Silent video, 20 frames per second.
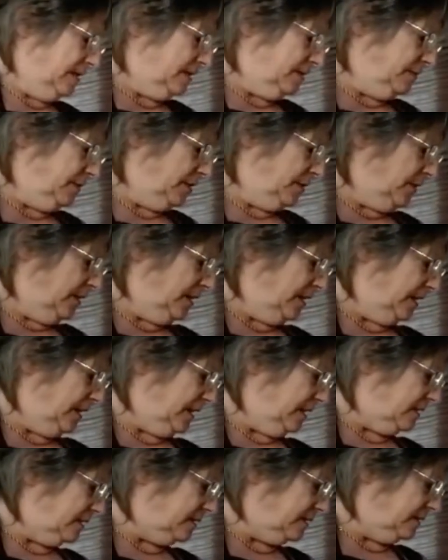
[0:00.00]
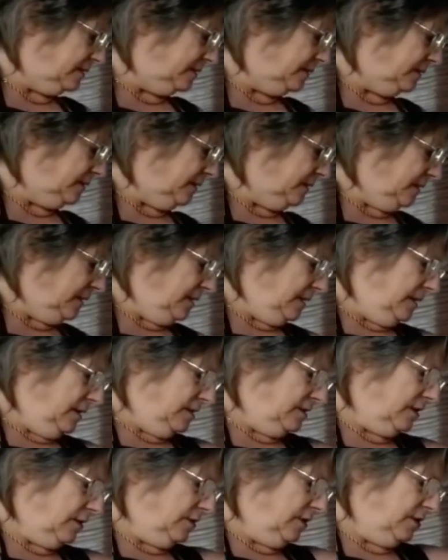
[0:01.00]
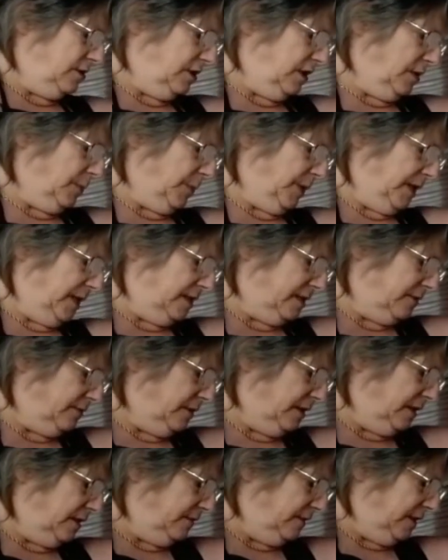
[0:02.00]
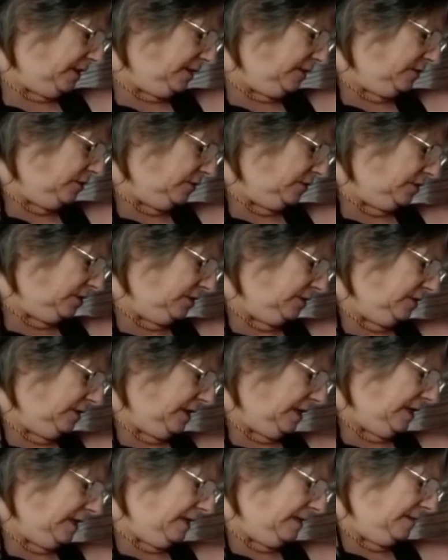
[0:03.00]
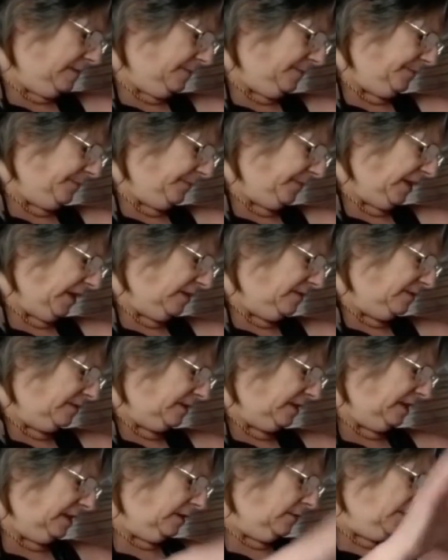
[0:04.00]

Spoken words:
I'm doing this, so your chickpeas are really, really good. They lower